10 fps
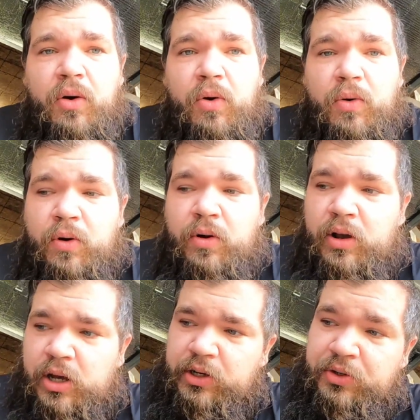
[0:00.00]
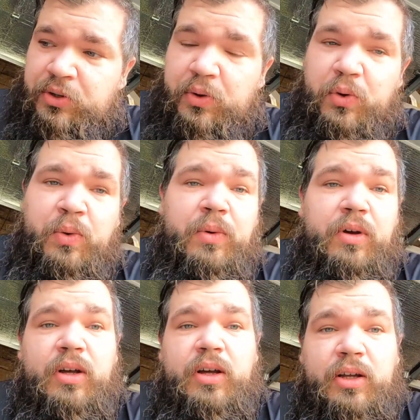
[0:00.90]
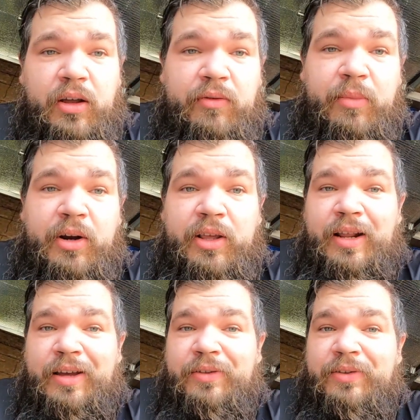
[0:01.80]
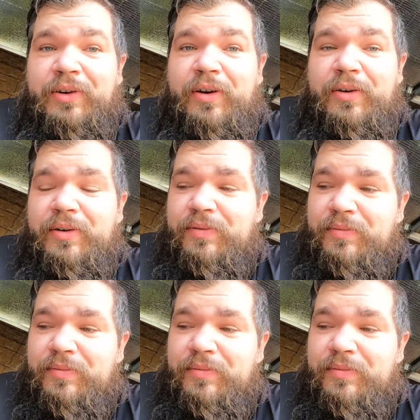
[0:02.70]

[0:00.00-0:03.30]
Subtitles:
or two, enough money that I can start,